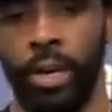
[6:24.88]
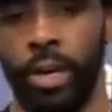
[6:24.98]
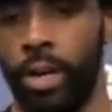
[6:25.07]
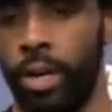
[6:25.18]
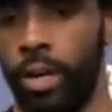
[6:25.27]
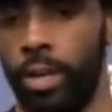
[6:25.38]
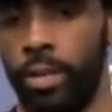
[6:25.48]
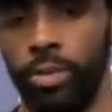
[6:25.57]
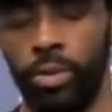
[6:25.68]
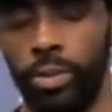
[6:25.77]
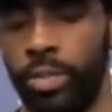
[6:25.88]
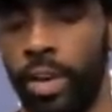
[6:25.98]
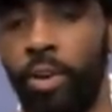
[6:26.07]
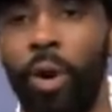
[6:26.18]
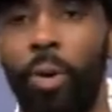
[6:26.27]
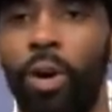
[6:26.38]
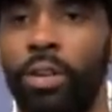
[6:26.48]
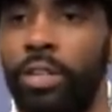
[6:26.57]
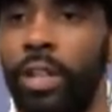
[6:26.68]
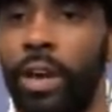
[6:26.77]
Uh, you know, we just have all
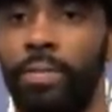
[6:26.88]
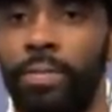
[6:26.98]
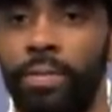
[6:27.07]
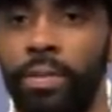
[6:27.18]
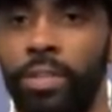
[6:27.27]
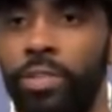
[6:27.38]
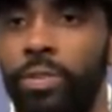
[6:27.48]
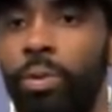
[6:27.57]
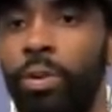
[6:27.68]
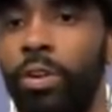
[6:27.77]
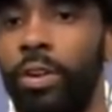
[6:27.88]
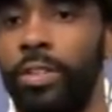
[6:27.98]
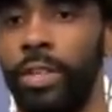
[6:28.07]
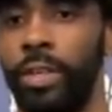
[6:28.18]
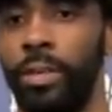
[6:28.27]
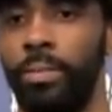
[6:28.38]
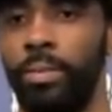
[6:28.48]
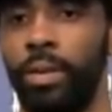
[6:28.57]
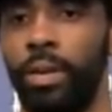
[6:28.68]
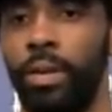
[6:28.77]
walks of life just supporting our team.
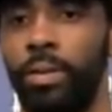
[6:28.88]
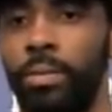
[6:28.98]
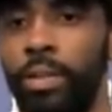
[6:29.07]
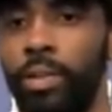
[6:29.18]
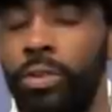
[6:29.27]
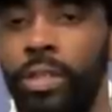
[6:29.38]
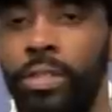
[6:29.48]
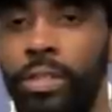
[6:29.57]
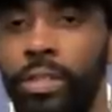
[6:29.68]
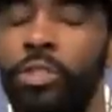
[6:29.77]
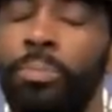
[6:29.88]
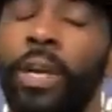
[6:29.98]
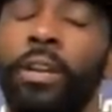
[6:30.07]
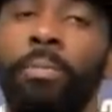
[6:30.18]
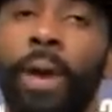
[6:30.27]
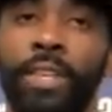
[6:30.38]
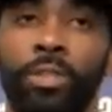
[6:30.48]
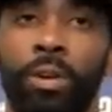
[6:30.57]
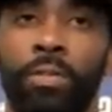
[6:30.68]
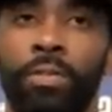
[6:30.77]
Uh, you know, and it's it's just bigger than
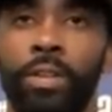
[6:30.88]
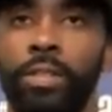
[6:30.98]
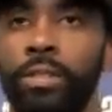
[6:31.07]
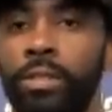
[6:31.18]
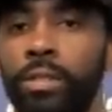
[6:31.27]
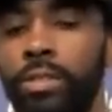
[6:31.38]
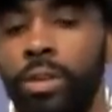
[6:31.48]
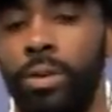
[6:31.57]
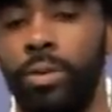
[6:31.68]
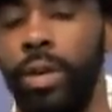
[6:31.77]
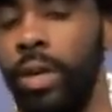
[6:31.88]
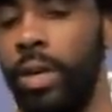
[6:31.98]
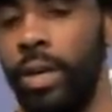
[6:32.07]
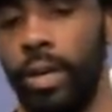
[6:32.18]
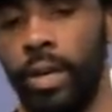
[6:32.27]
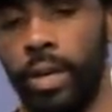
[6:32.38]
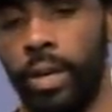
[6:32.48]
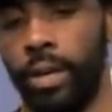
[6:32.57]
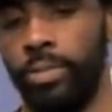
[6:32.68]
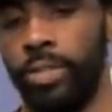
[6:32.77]
basketball for us. So
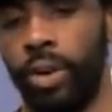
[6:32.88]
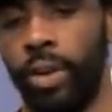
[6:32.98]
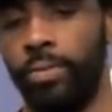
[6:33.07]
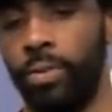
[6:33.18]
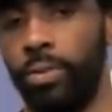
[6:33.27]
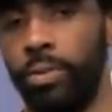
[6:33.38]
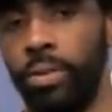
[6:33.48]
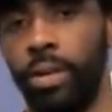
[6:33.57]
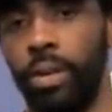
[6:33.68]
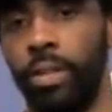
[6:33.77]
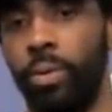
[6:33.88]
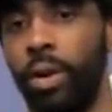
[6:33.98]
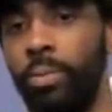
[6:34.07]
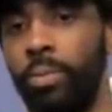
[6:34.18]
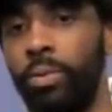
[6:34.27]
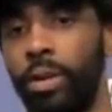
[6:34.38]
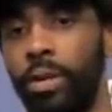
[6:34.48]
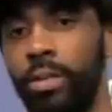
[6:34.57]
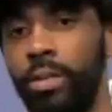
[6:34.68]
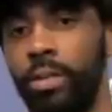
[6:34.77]
uh, I'm just grateful uh, that we're able
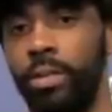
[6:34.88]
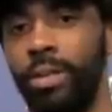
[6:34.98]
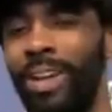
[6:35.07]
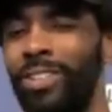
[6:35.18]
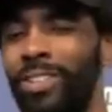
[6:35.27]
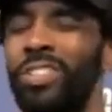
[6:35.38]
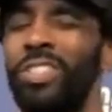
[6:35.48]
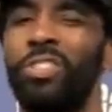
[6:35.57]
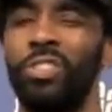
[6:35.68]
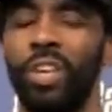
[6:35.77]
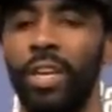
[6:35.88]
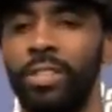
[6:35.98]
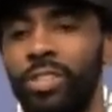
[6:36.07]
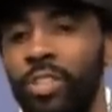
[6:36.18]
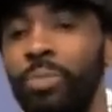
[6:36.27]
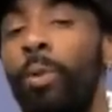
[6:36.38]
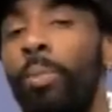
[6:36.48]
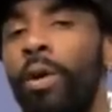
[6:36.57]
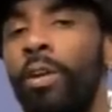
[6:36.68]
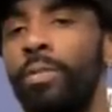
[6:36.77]
to not only just entertain, it's a small
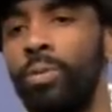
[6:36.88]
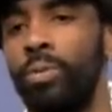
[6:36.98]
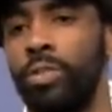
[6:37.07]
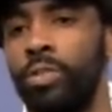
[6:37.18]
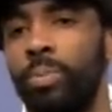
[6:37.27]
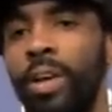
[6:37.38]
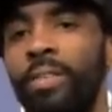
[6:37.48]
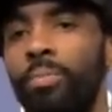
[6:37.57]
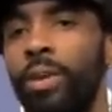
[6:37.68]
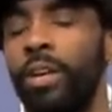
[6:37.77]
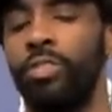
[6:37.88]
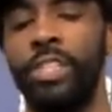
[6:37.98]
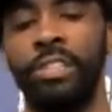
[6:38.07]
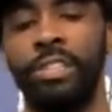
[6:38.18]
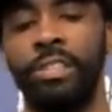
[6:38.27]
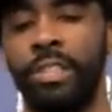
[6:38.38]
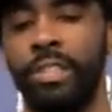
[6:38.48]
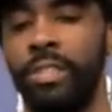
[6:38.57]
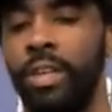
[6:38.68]
part of it, but we're just playing for bigger reasons. And,